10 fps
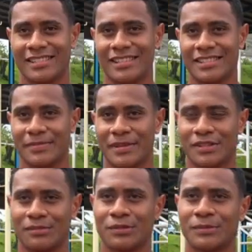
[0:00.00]
It's a
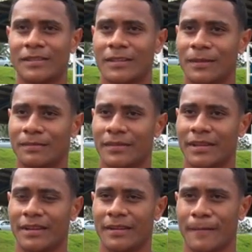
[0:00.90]
special moment,
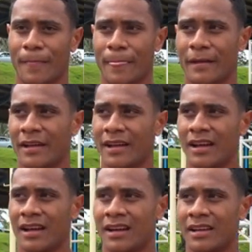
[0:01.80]
but
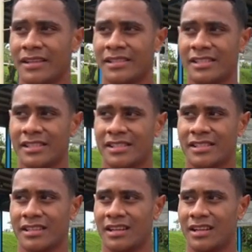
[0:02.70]
it's
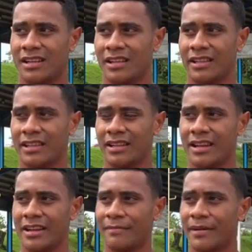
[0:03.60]
just the
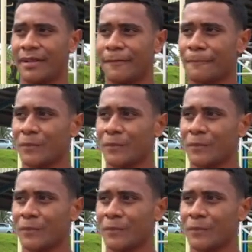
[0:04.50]
leading part.